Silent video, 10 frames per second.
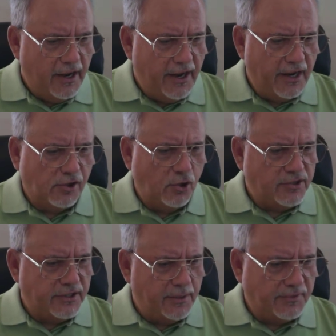and
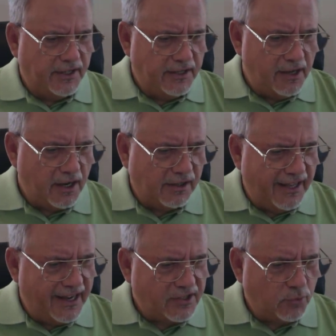closing up the
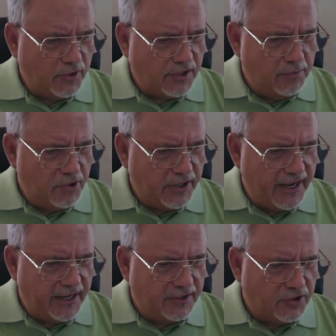class with
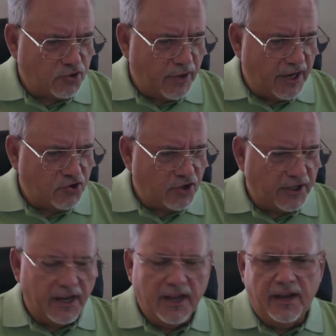communicating the
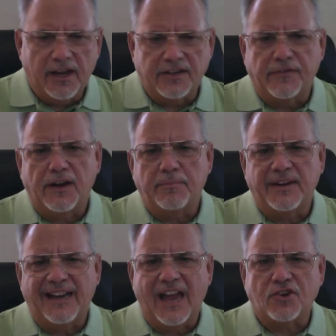strategy and
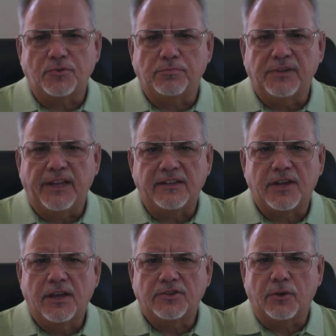developing action plans.
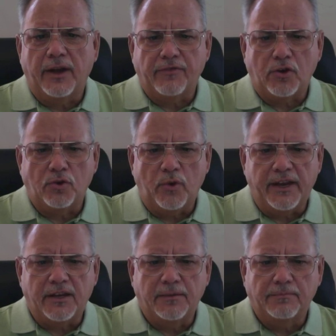So have a good
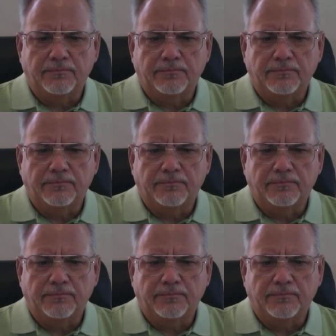week.